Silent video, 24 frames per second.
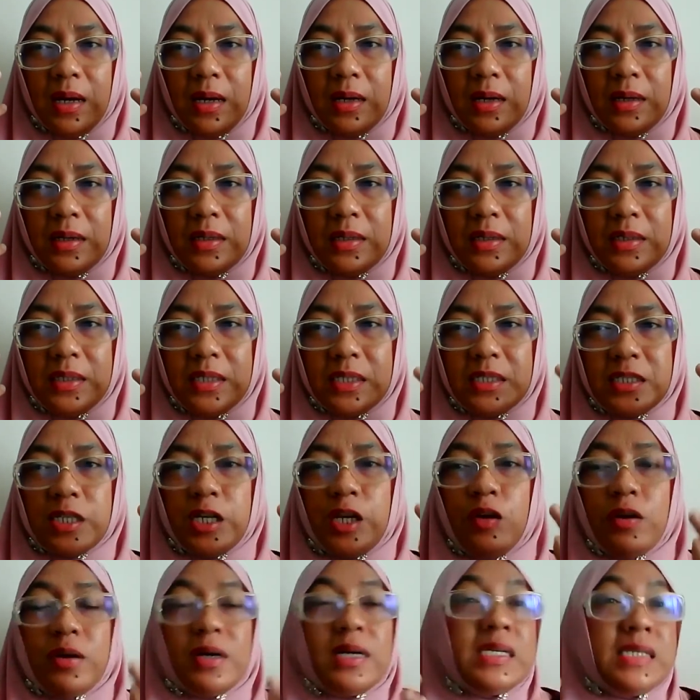uh, the
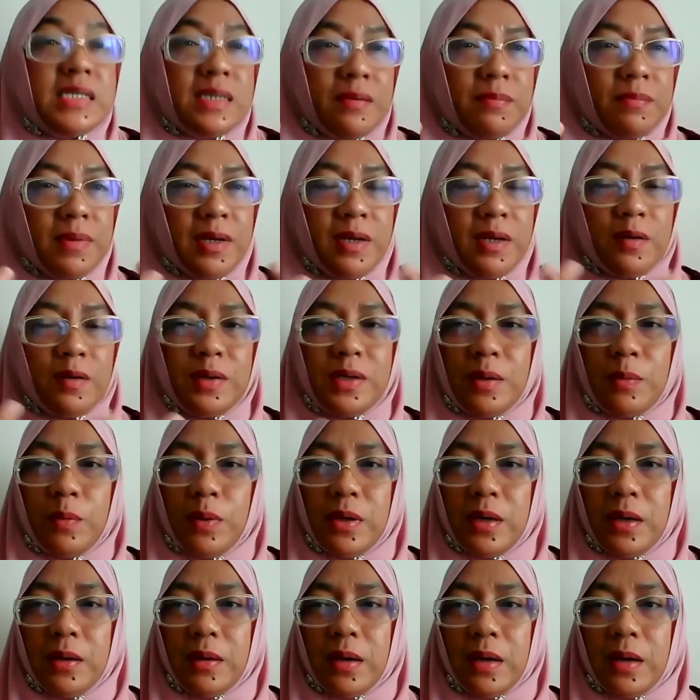secularism, you know,
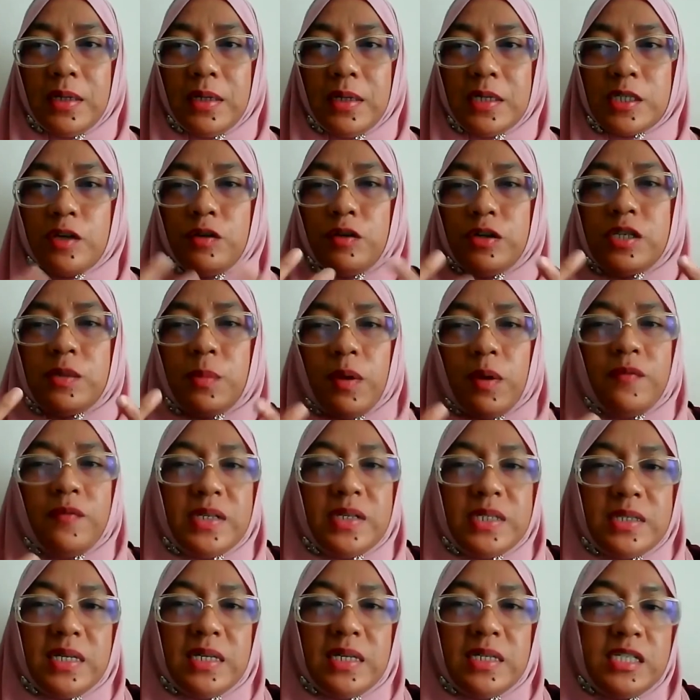the, uh, the secularism of the
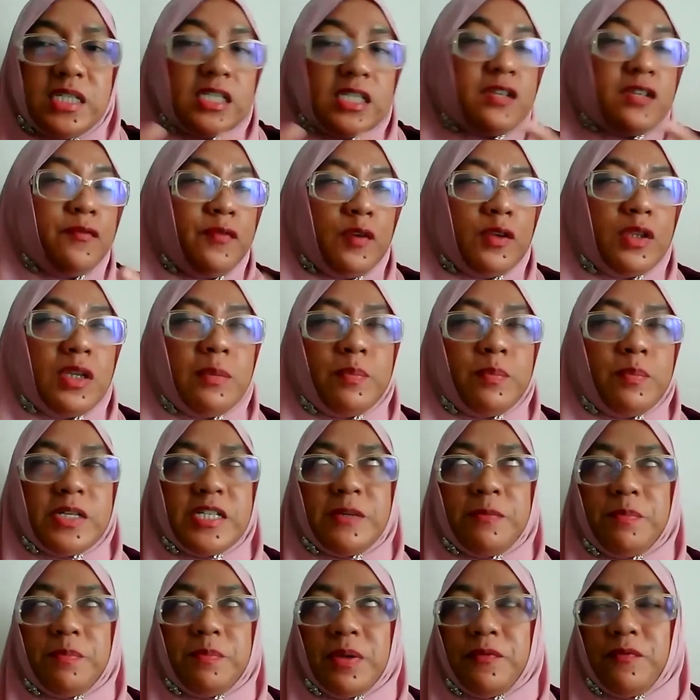state is just a floating
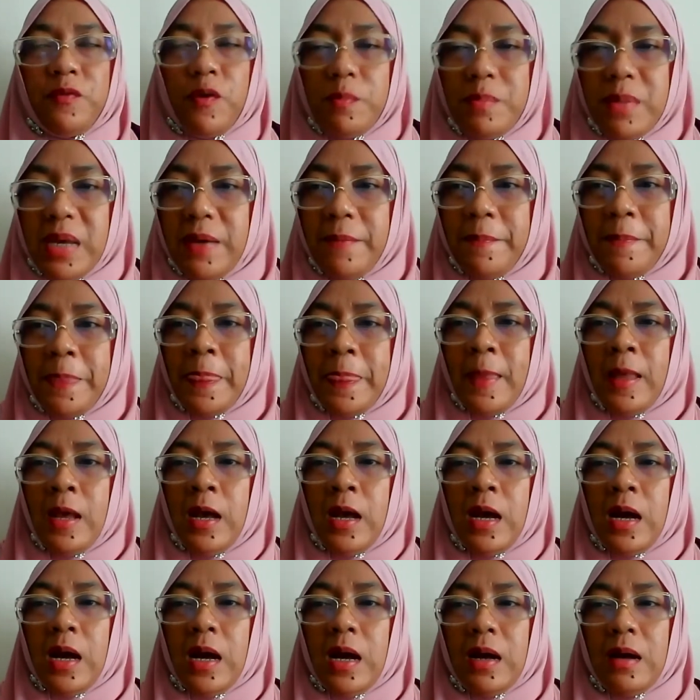principle. For me,
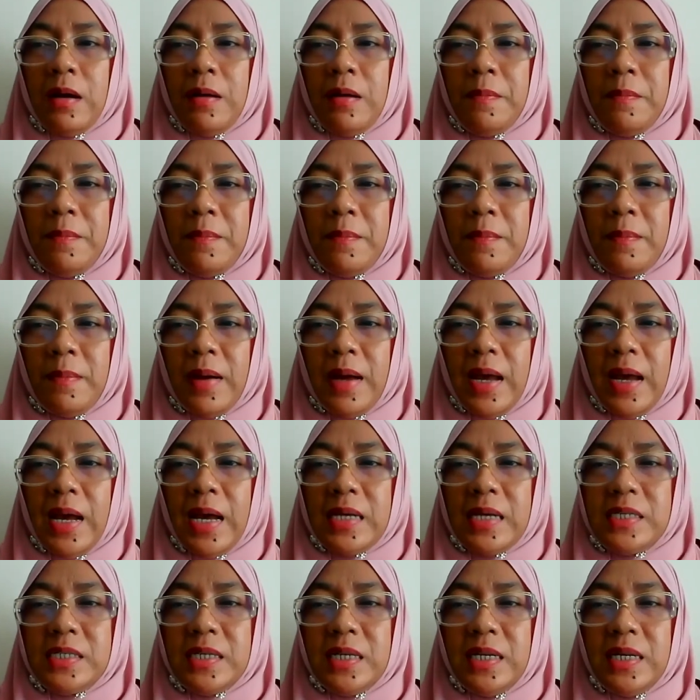um,
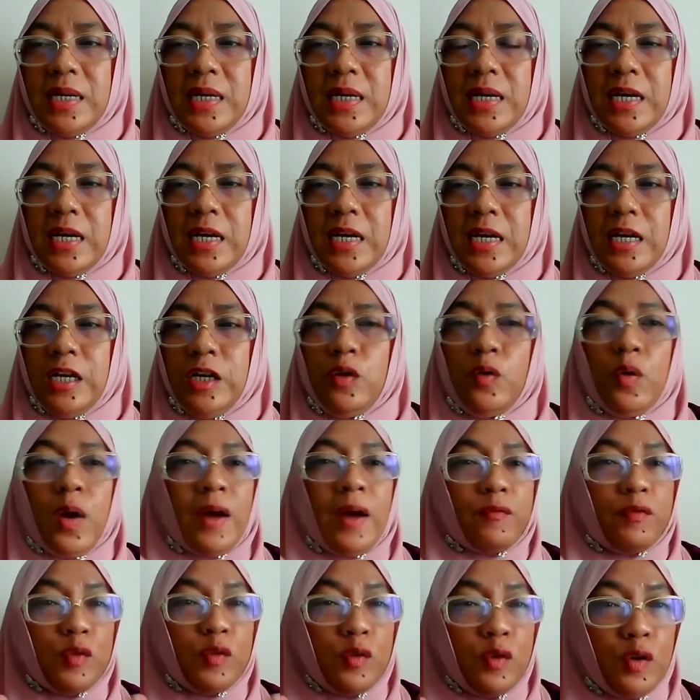actually, you
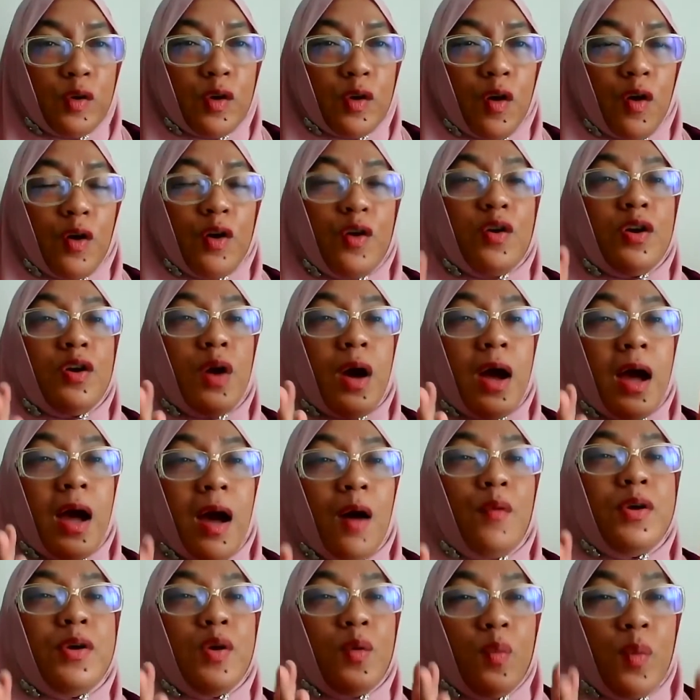have to look on the,
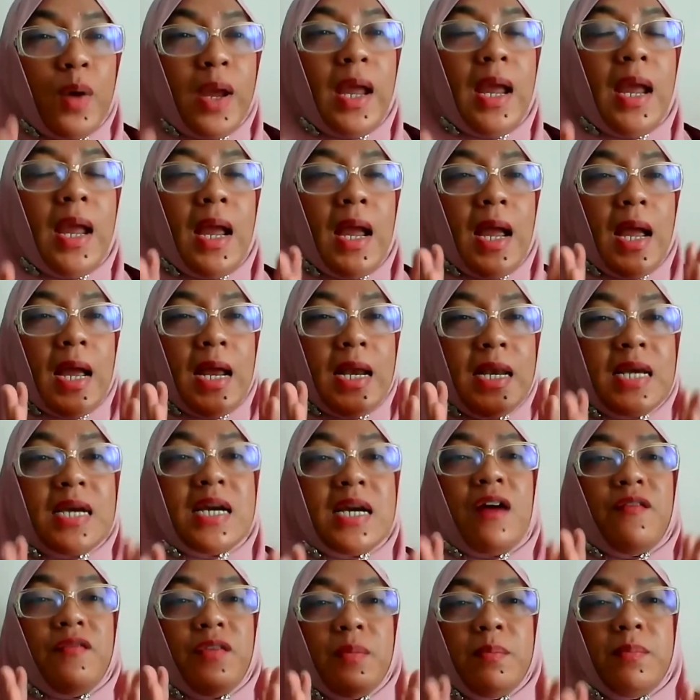how the way the
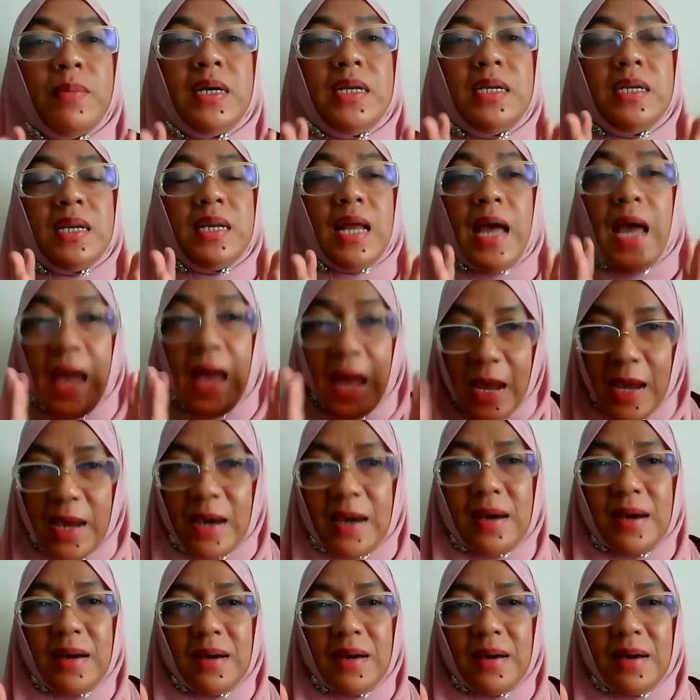government act.